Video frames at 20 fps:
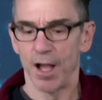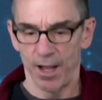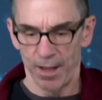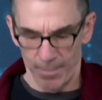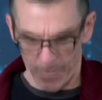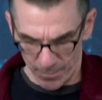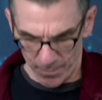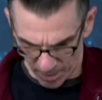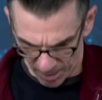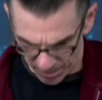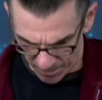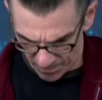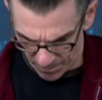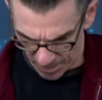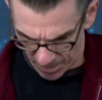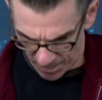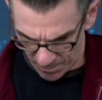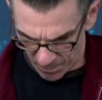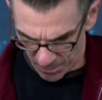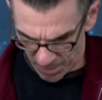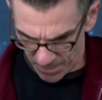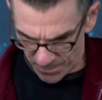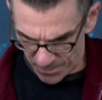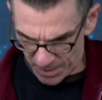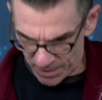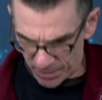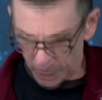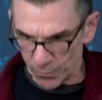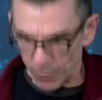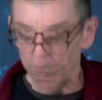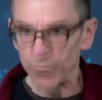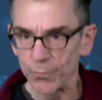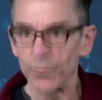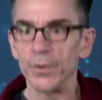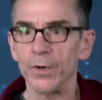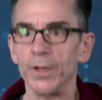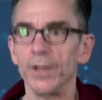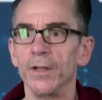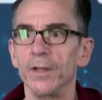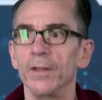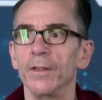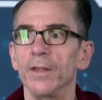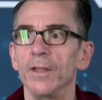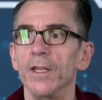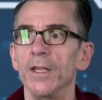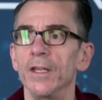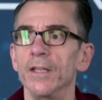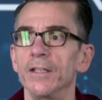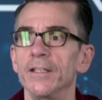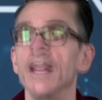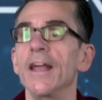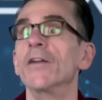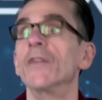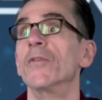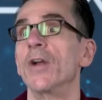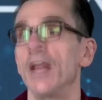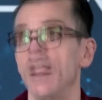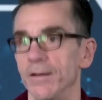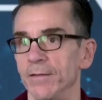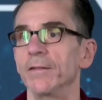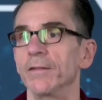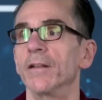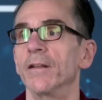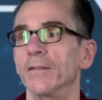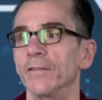um, I, it might be the re, the data rate.